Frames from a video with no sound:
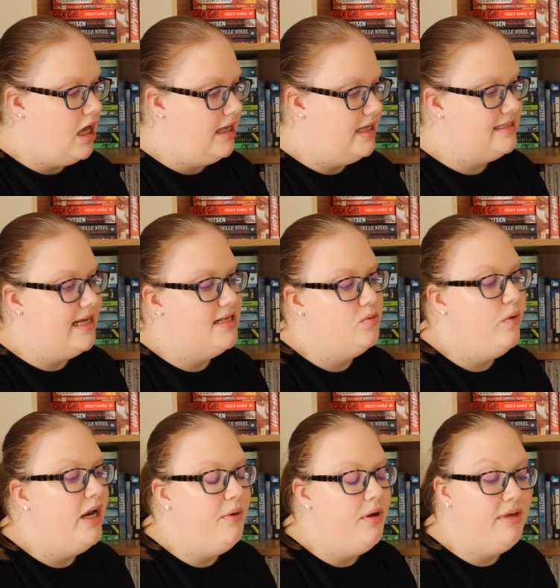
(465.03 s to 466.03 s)
it says
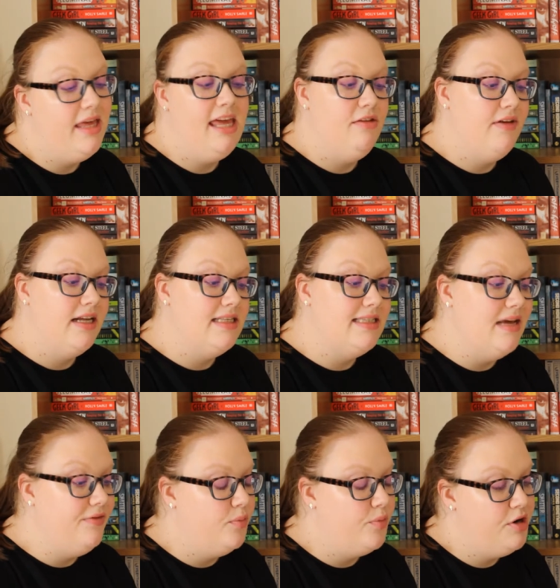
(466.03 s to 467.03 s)
Willow O'Keefe had
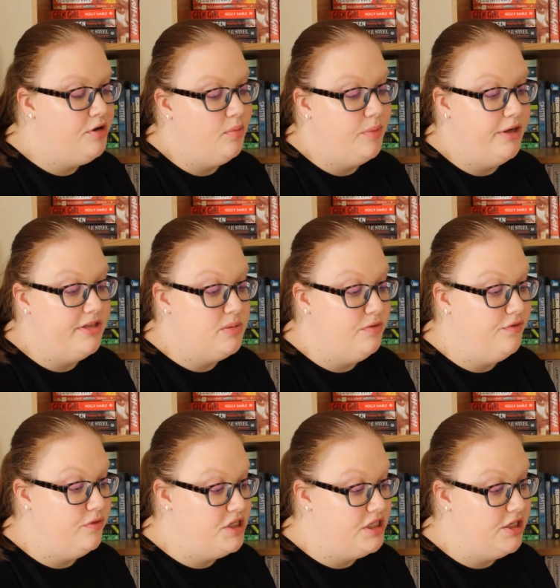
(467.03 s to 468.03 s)
seven broken bones
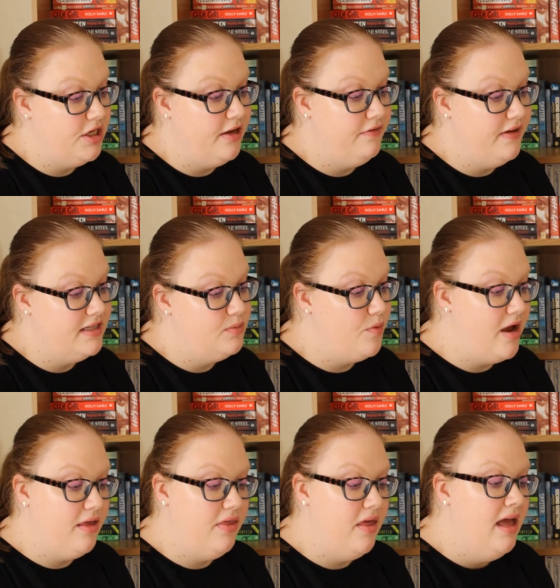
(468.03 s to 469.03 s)
before she took her first
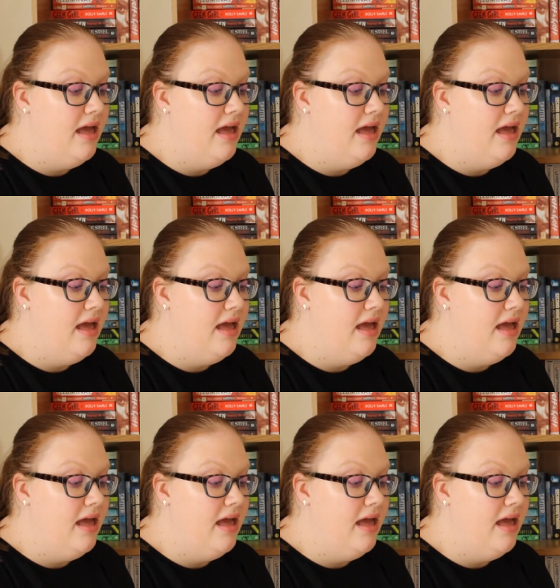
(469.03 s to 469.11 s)
breath.